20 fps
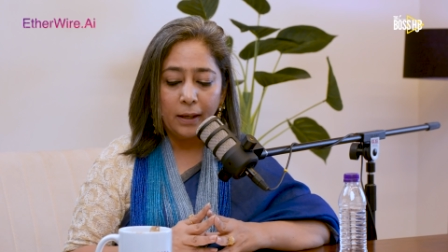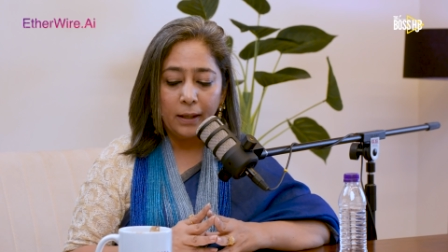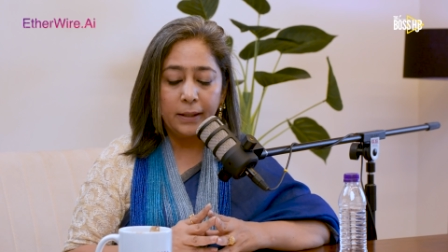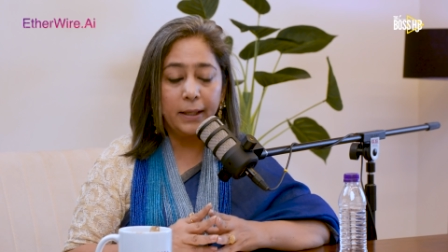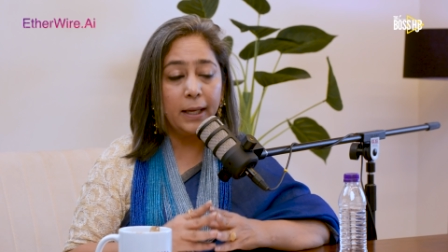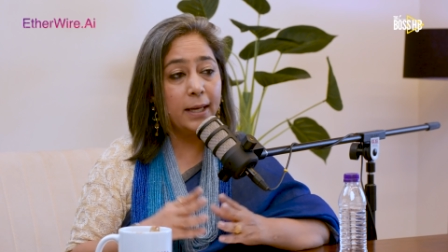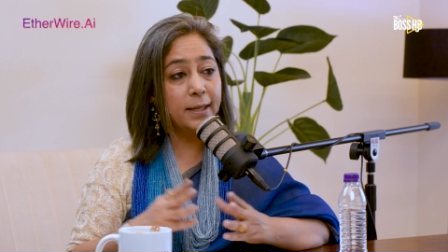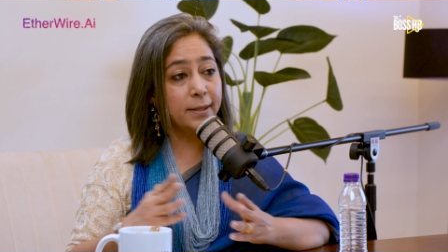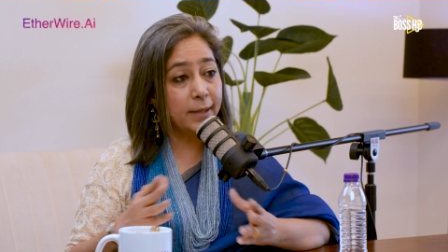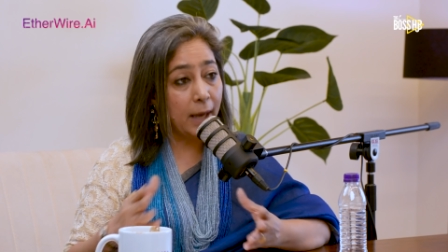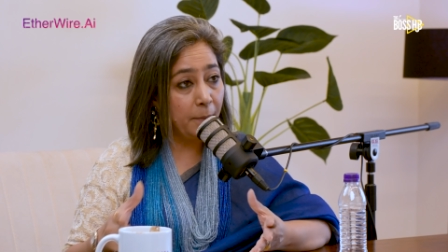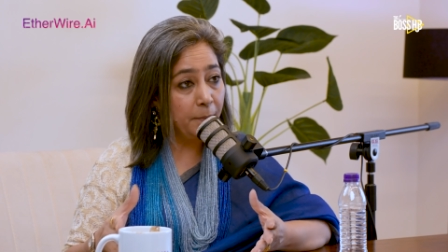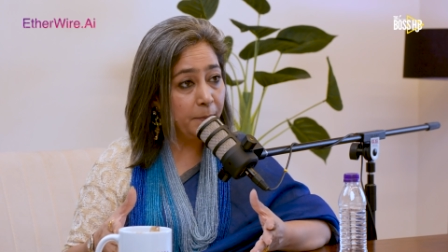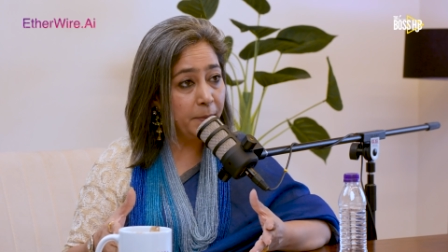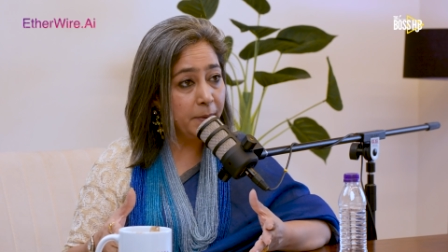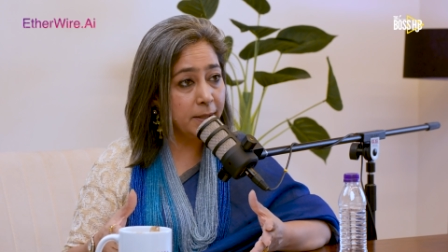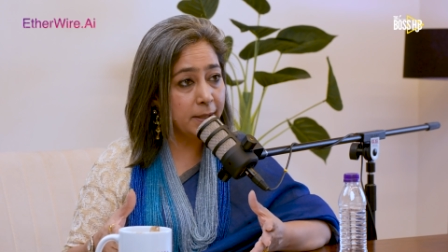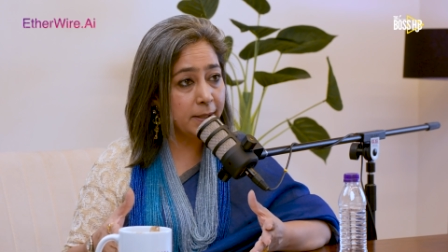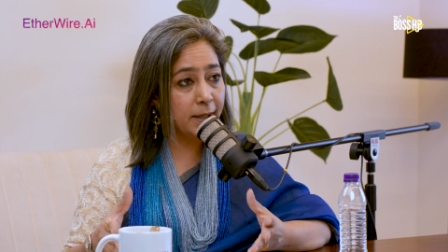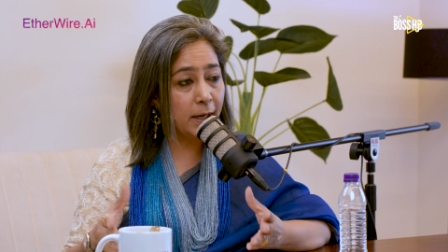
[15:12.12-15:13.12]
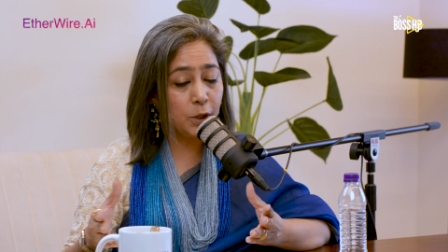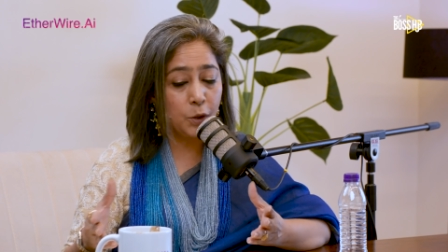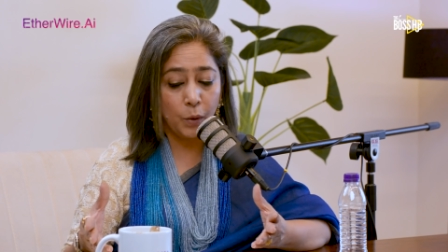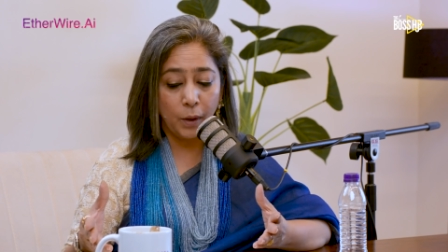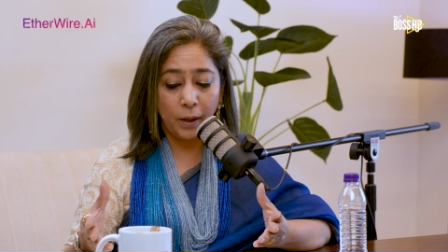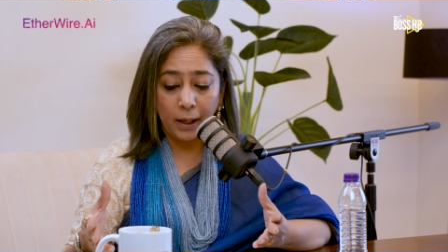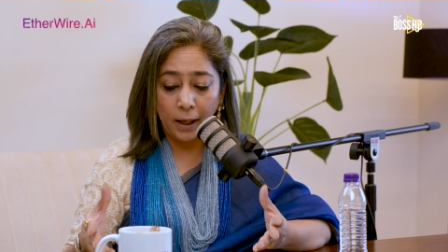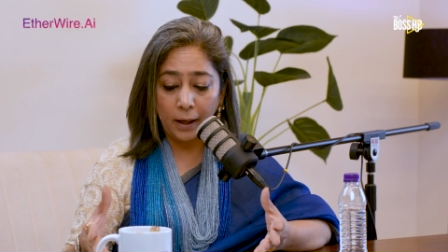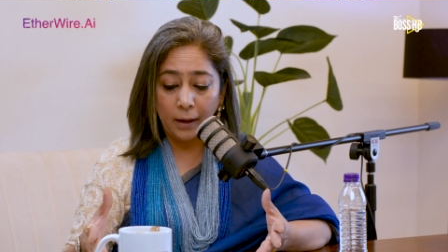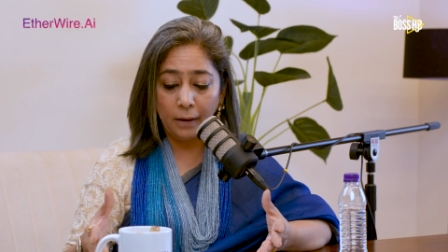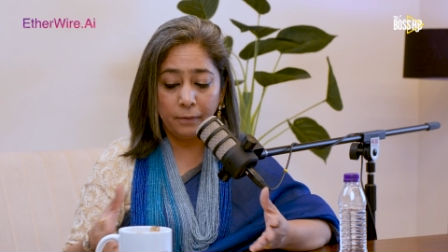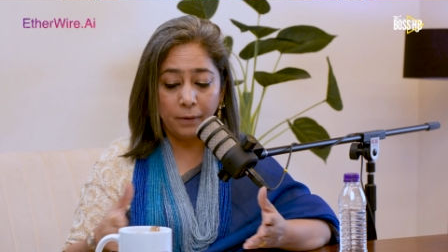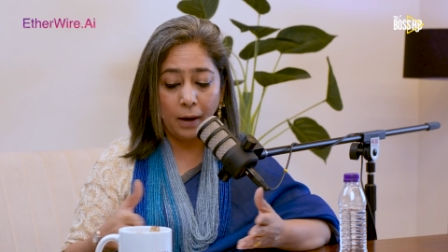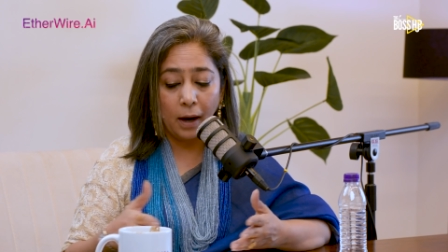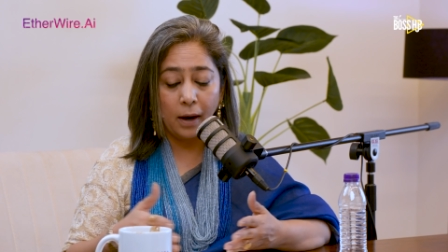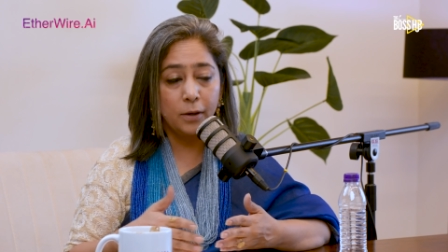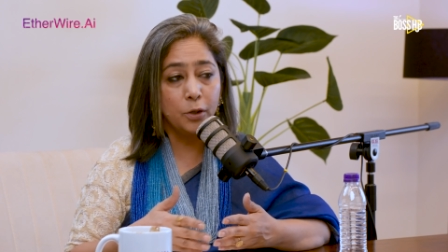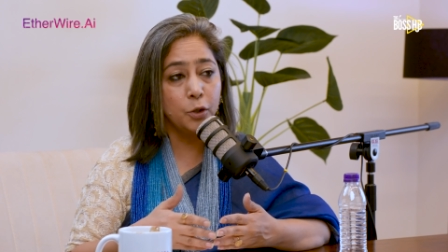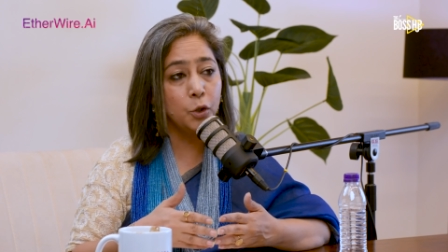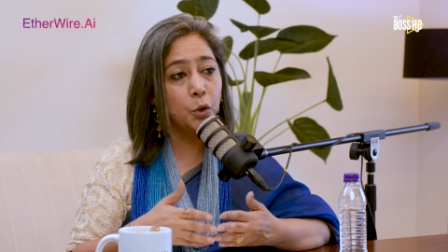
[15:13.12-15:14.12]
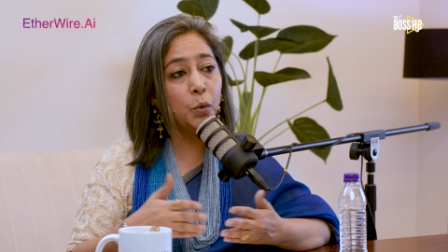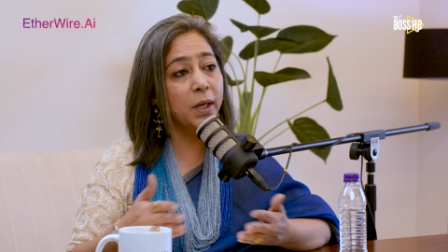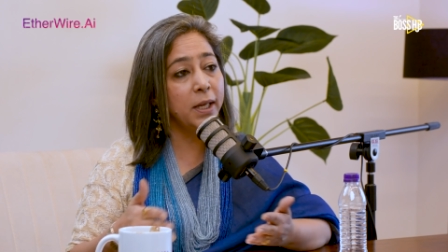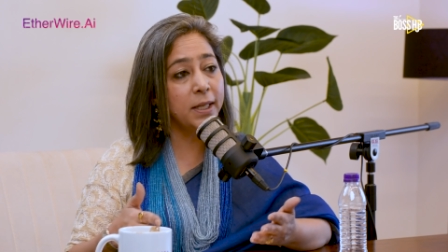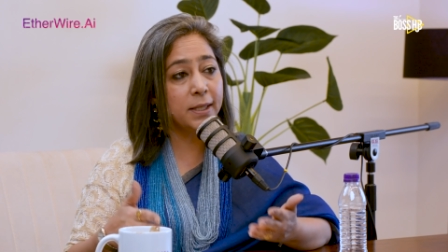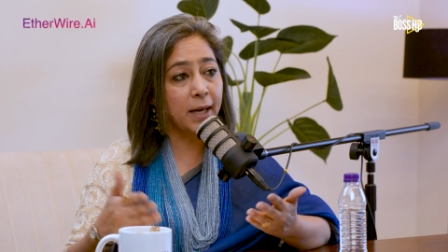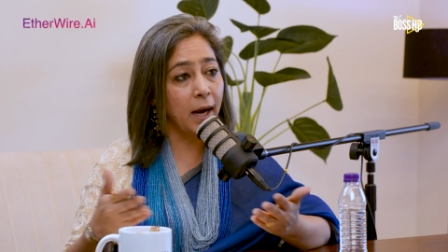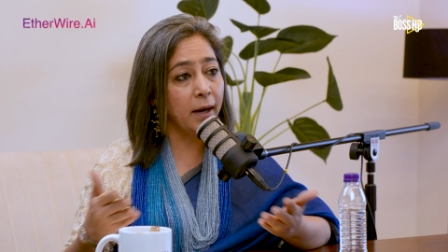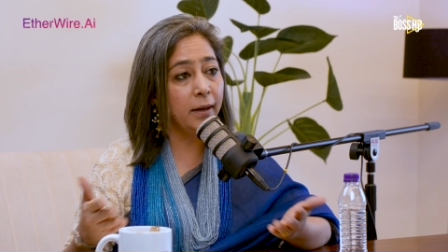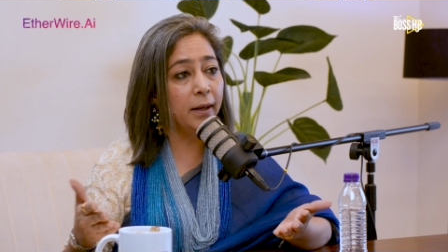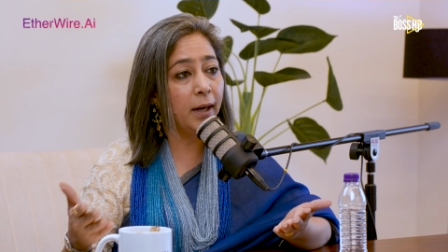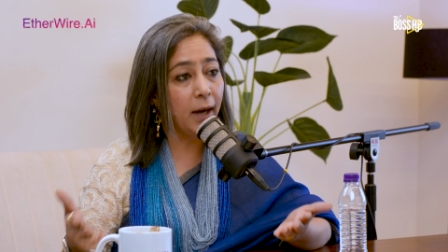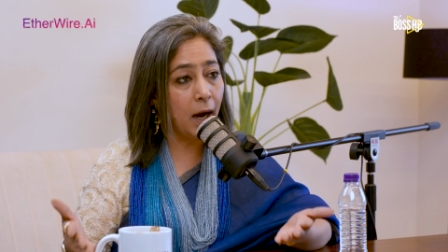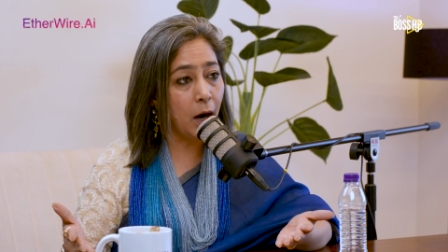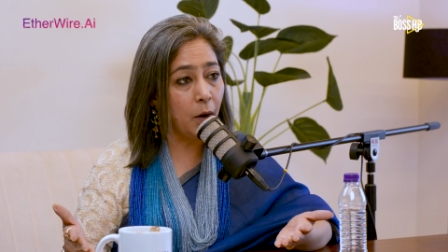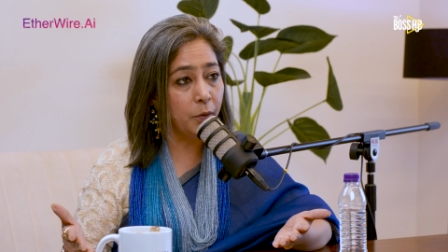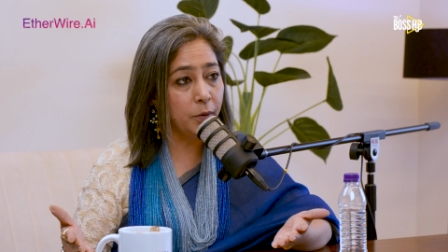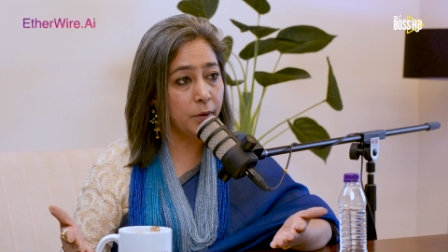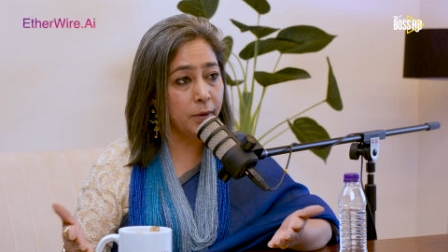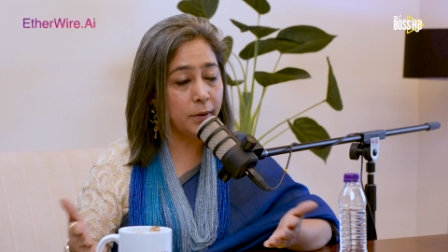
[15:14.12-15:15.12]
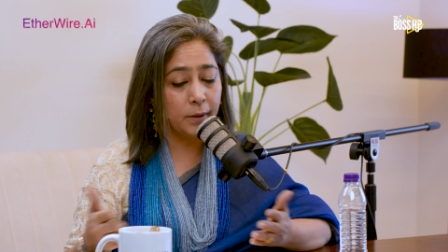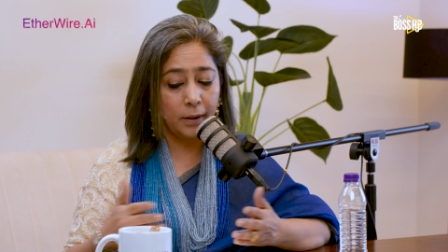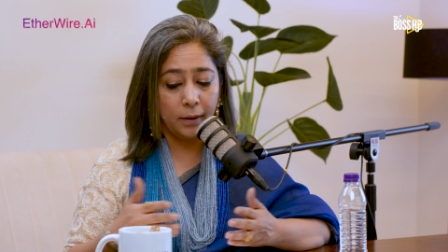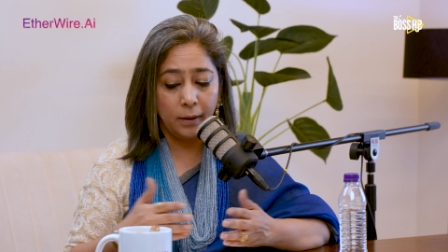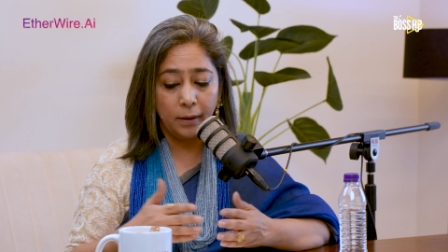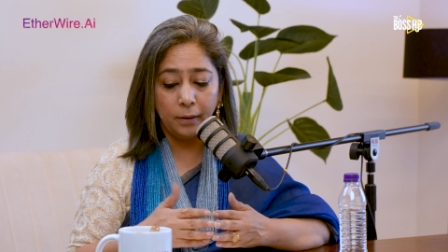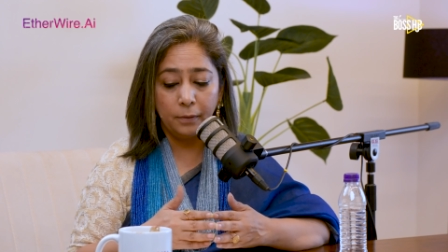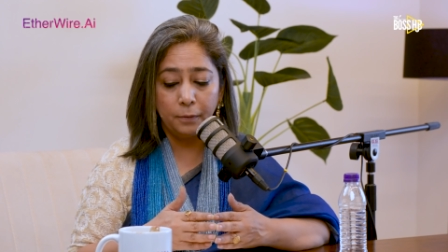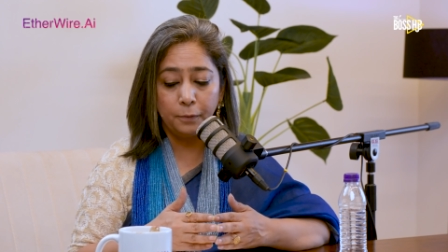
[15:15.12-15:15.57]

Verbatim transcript: The examples that you gave are truly standing out uh,